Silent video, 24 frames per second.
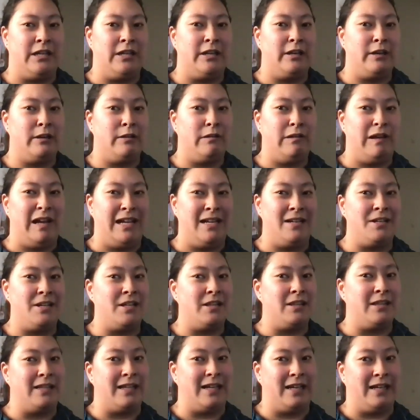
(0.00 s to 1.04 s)
you know, I
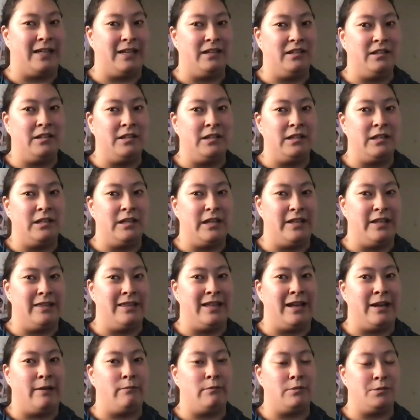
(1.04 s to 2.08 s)
did that, and
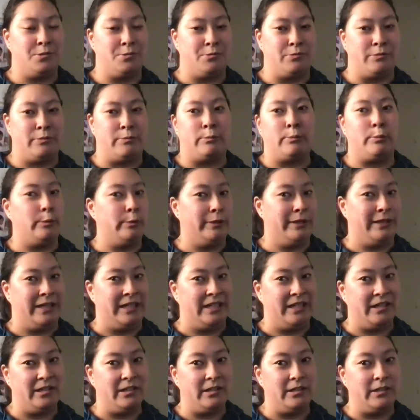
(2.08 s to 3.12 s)
that was
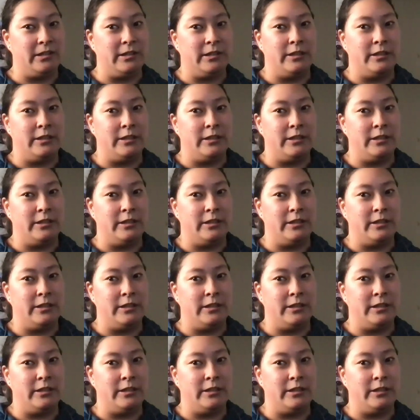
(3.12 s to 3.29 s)
rewarding.